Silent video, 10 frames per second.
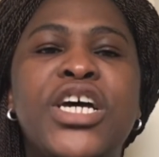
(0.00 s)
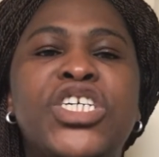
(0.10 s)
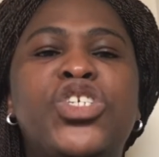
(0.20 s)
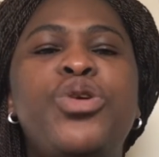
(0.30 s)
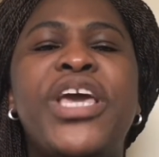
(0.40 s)

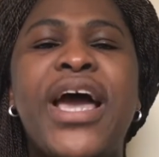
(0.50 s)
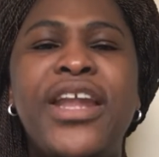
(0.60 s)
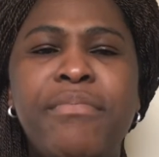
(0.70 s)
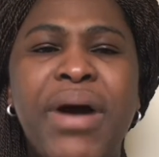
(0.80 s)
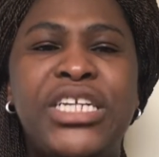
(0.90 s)
So you can
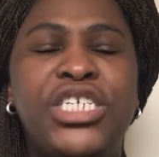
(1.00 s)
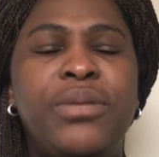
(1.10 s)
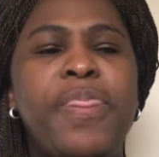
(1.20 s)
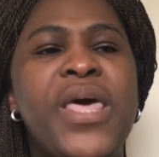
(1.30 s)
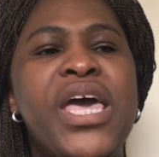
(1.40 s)

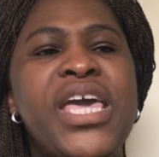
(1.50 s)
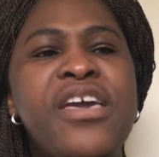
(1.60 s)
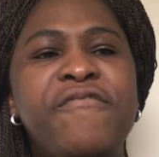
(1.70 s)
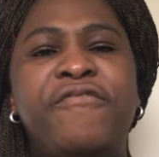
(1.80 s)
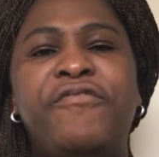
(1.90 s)
imagine
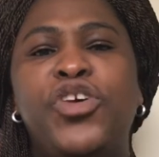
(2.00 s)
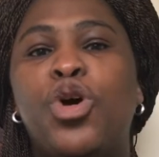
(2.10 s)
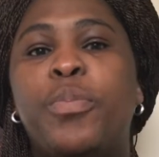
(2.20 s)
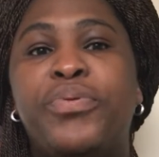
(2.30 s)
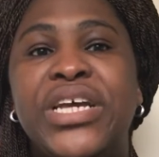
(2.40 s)
if
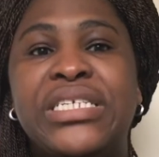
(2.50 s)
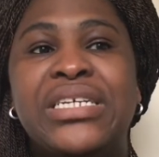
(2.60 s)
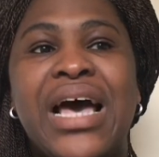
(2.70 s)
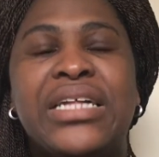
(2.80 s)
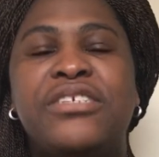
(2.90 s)
you're operating
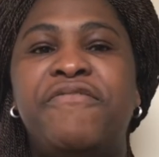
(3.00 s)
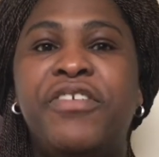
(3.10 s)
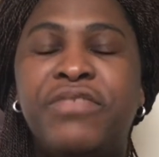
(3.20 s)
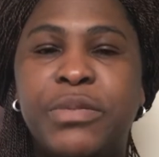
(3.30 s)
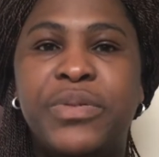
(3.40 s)
at
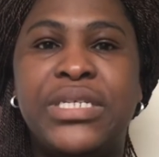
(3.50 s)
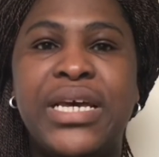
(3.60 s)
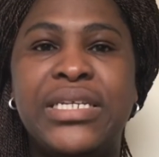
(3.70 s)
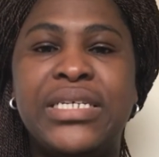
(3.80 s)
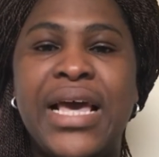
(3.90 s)

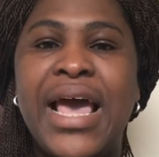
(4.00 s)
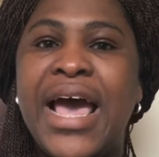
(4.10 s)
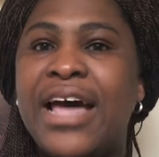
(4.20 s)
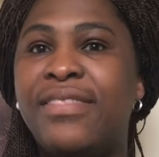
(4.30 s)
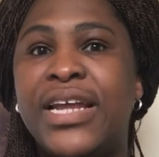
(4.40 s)
50%
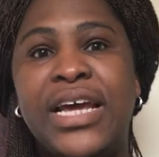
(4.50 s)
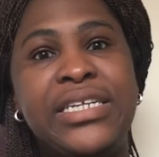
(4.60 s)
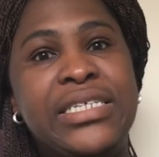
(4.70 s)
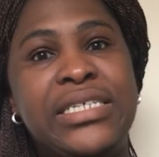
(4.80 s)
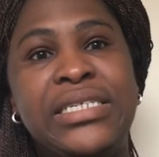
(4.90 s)
and then the
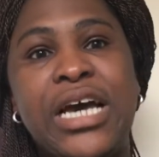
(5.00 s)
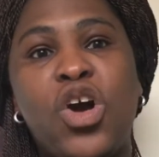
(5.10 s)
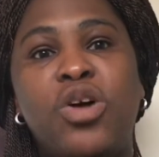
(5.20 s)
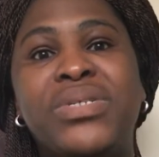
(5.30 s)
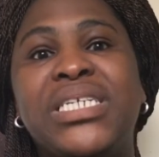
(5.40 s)
anesthesia
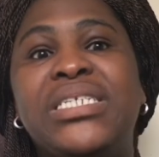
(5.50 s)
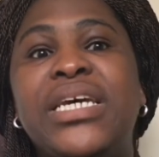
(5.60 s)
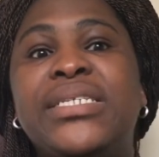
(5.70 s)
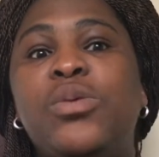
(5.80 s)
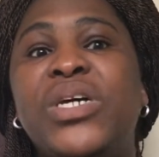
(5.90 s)
comes and
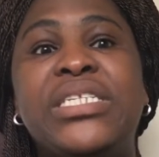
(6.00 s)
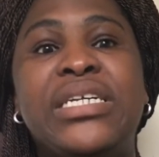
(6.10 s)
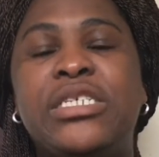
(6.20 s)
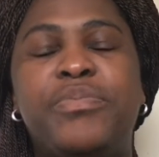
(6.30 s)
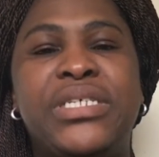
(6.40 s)
takes away
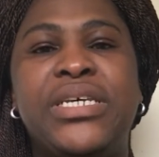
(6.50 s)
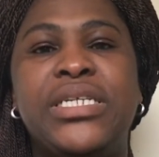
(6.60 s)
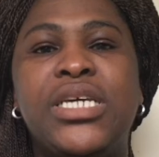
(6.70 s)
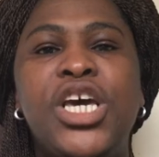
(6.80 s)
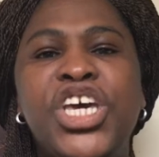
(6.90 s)

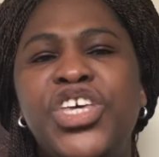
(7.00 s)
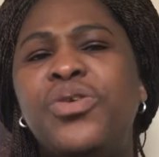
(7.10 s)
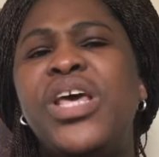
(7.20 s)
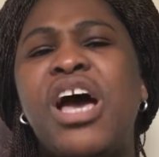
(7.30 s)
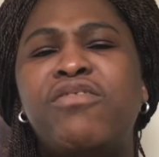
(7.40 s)
30%, you
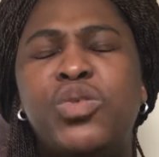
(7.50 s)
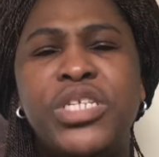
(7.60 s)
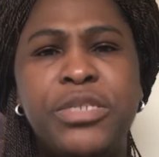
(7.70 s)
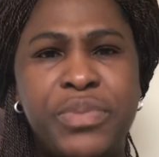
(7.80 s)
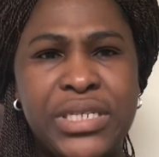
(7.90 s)
only have
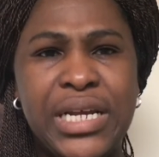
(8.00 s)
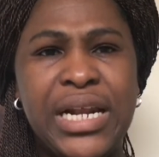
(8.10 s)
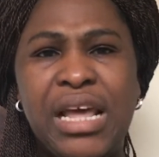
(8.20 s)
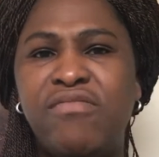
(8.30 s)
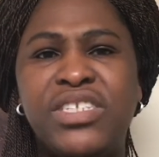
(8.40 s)

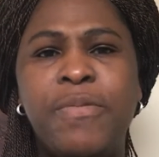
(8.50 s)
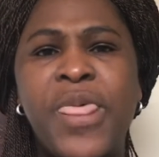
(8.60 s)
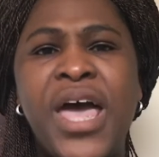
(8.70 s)
20% left.